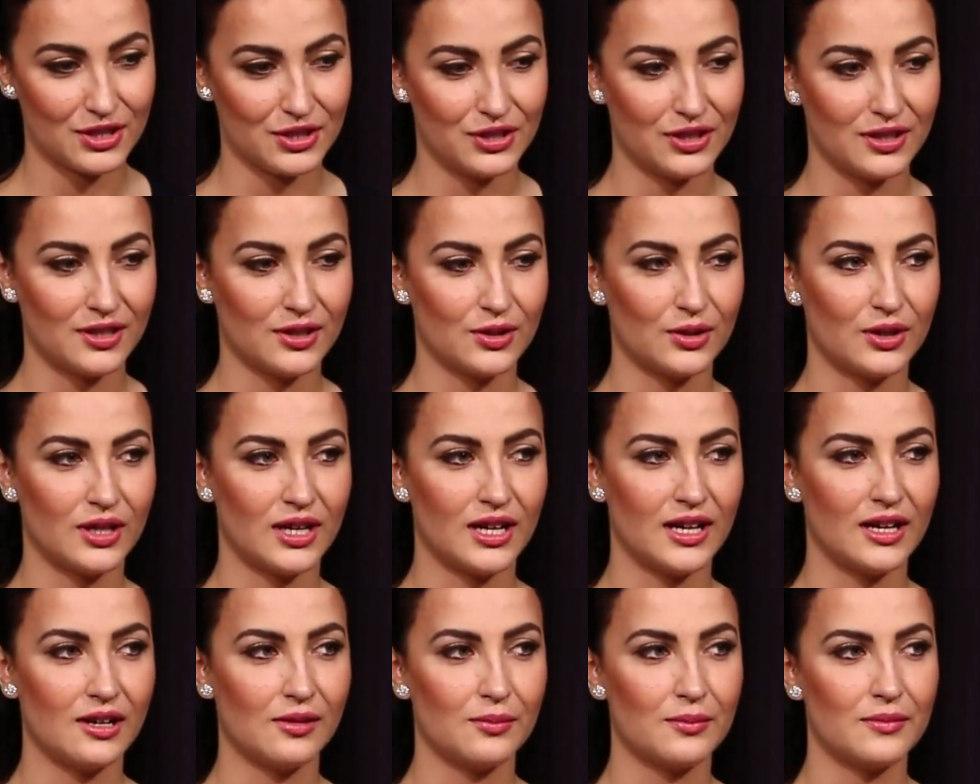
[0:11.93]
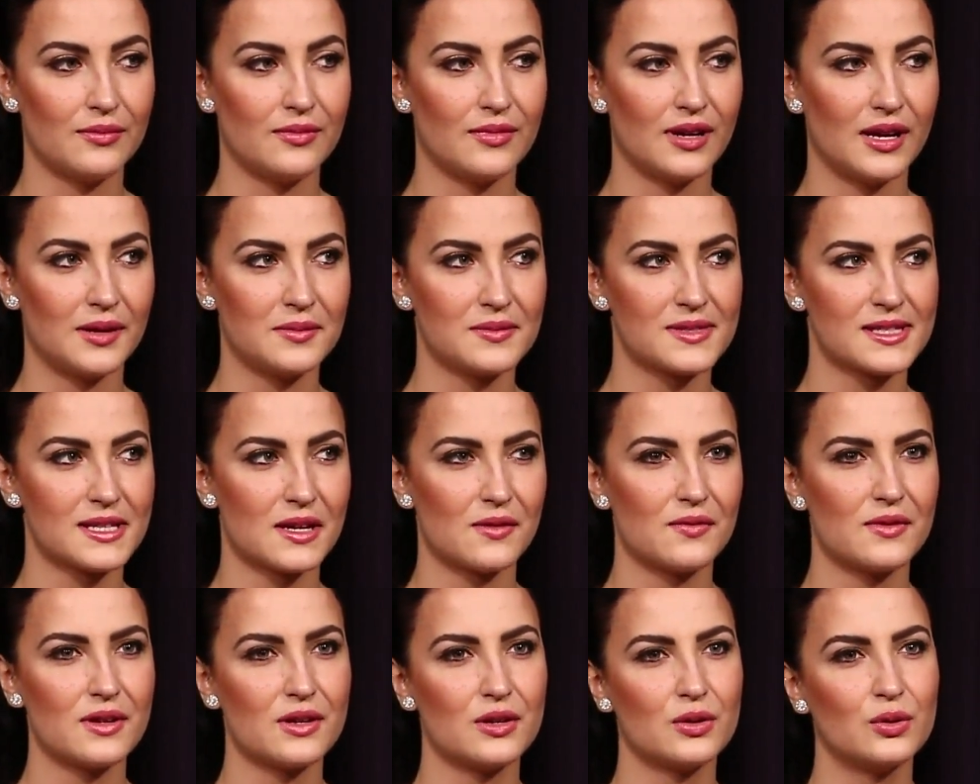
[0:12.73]
You know, I'm I'm
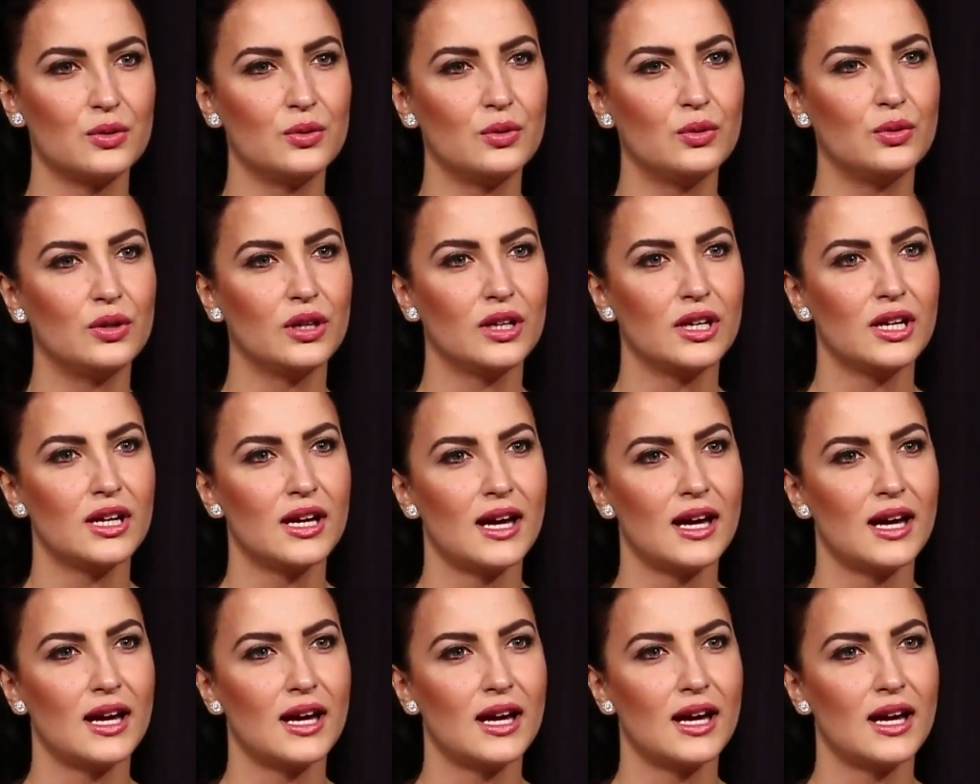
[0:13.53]
someone who